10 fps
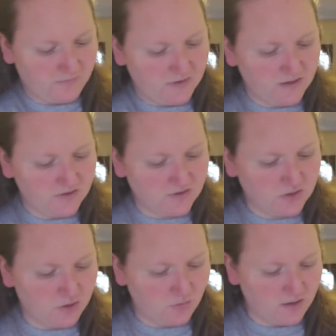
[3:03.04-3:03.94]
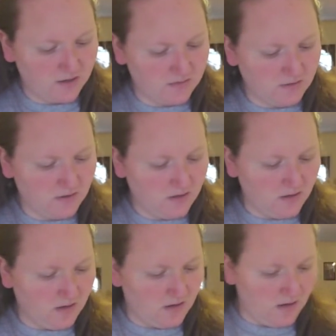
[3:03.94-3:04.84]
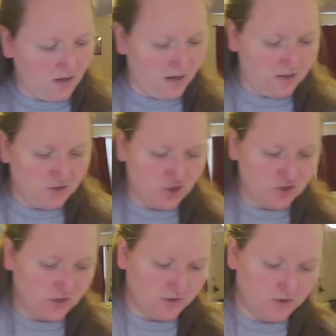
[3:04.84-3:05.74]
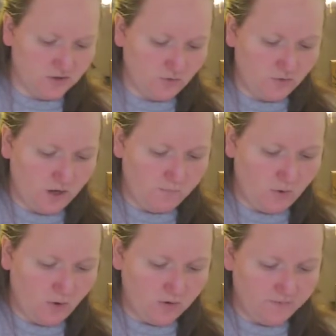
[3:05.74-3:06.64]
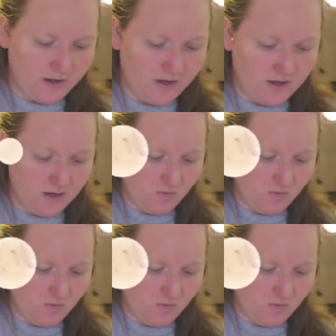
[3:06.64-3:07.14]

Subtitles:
ness to it, and it's just gonna soak up all of that egg